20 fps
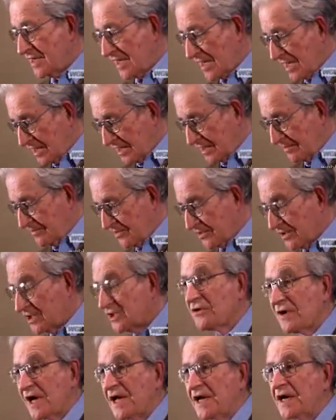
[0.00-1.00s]
highly
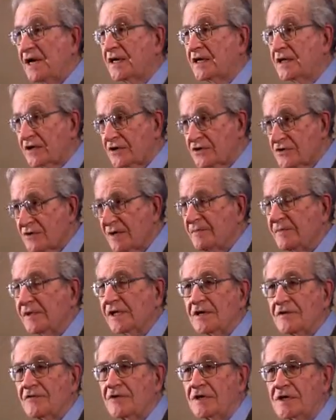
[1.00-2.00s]
bureaucratic,
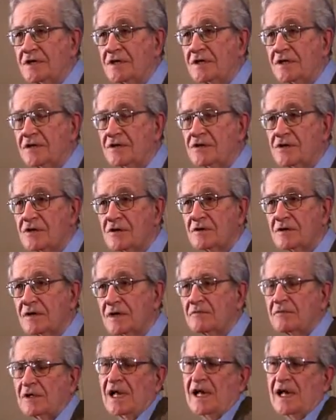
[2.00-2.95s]
extremely inefficient, and so on.